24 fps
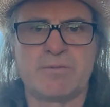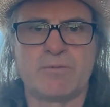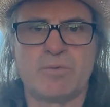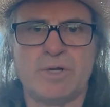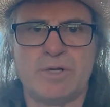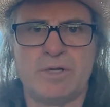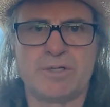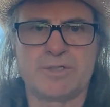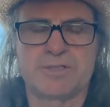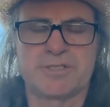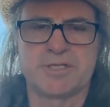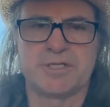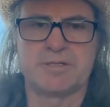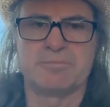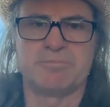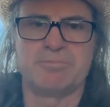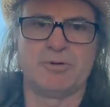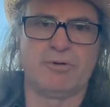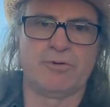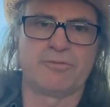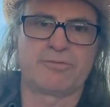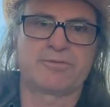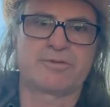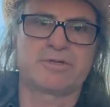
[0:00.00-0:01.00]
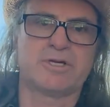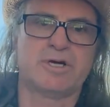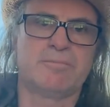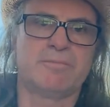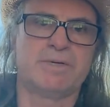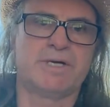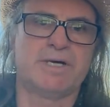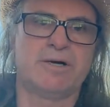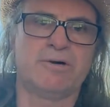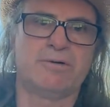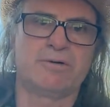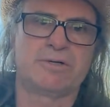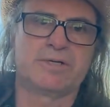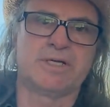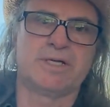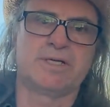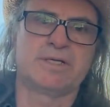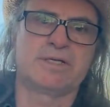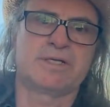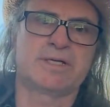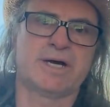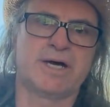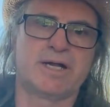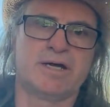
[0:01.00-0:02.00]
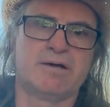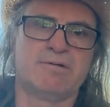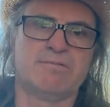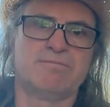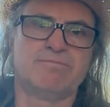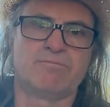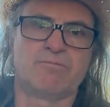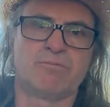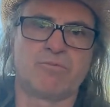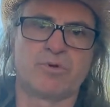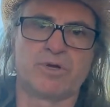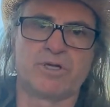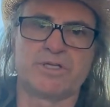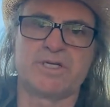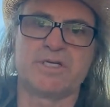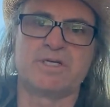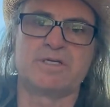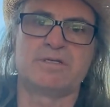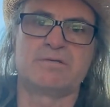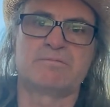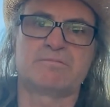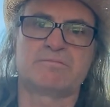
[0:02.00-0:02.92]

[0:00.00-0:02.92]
Welsh had both come out and kind of really